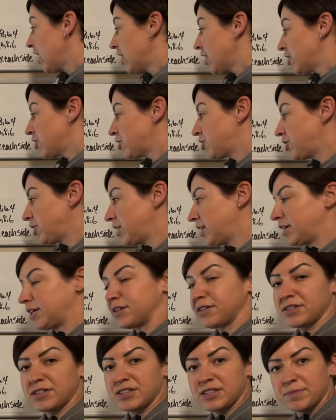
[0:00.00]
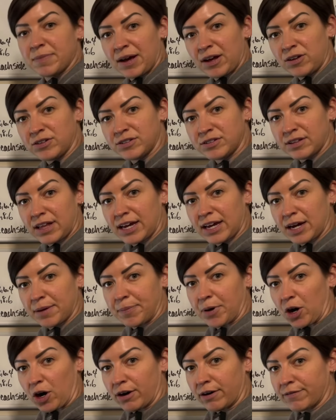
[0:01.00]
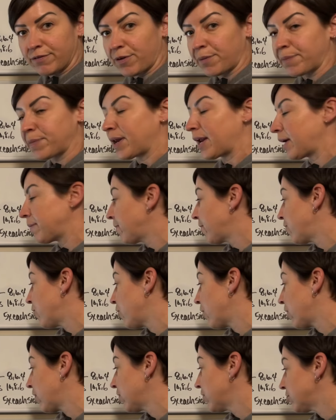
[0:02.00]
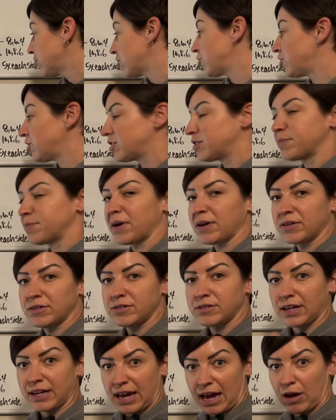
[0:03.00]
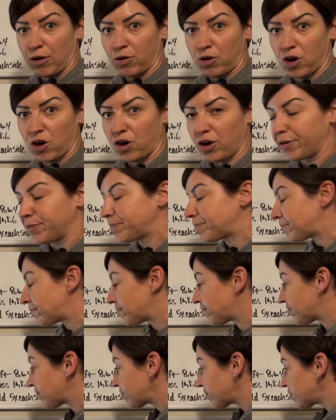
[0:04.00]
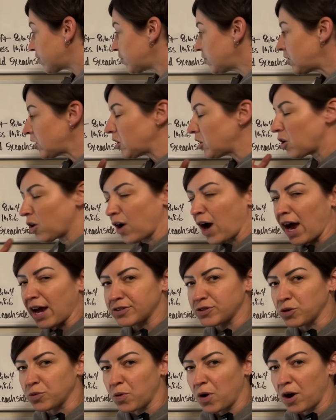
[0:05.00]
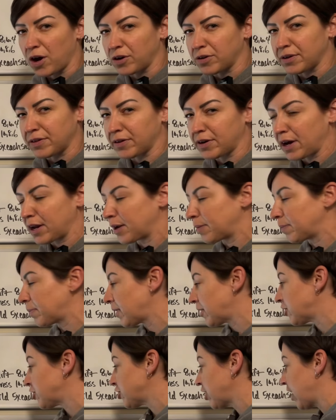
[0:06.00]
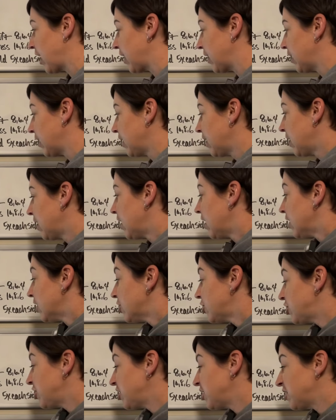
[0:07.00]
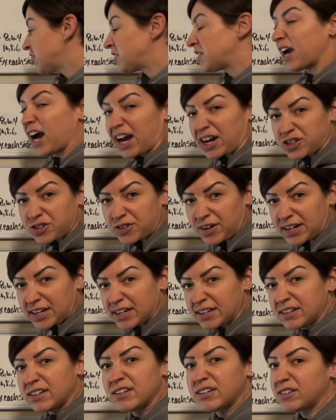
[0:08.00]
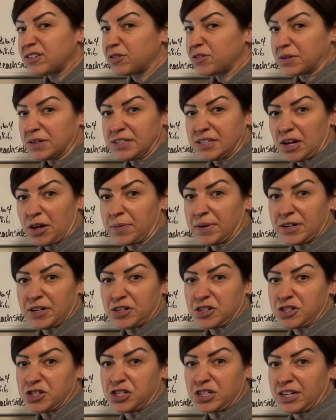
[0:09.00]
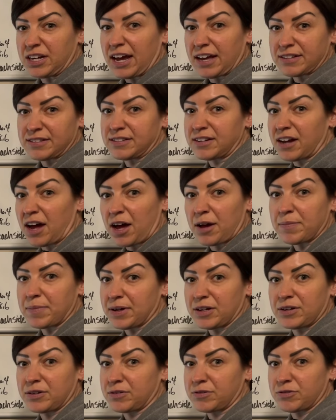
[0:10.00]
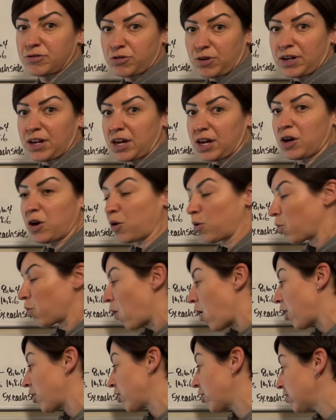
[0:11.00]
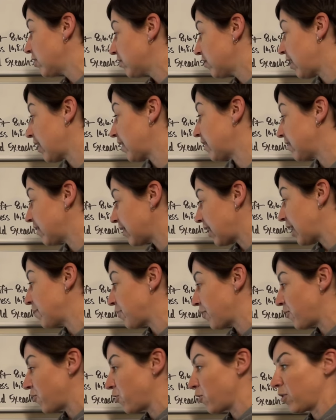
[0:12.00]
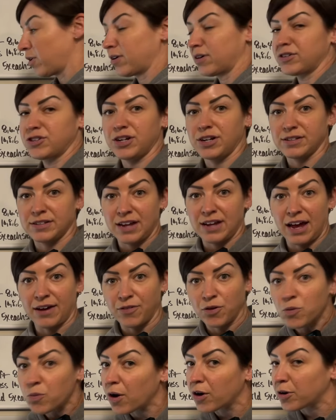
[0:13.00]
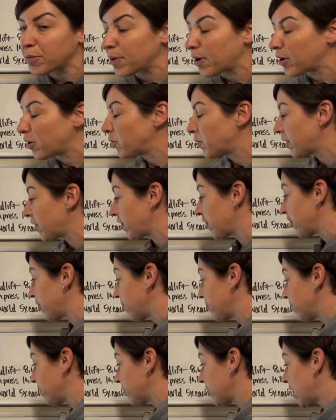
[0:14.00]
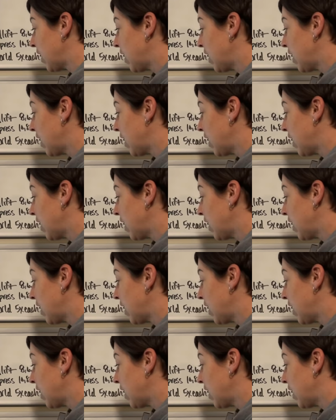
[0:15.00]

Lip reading: She smells like a bar from the night before, so she smells like alcohol. Her eyes are watery, they're kind of bloodshot. She's dehydrated. You can tell because she has not been drinking her water like the night before. She doesn't have her water bottle with her.